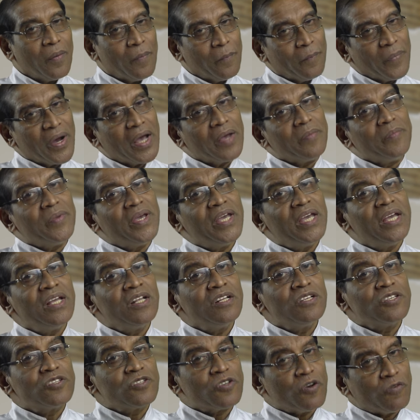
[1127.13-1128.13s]
by
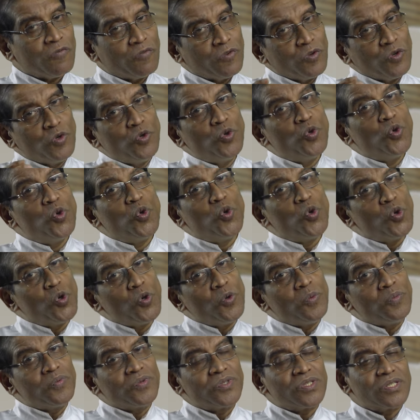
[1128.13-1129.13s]
means of
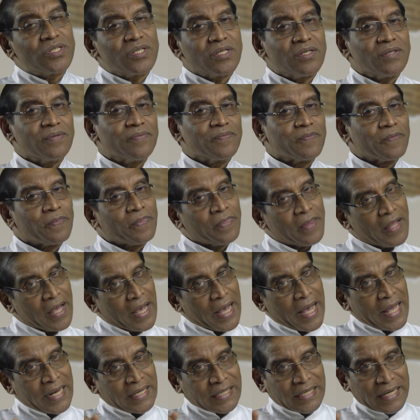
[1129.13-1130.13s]
loops
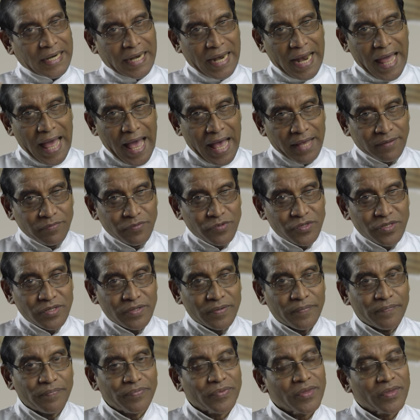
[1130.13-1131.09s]
and clasps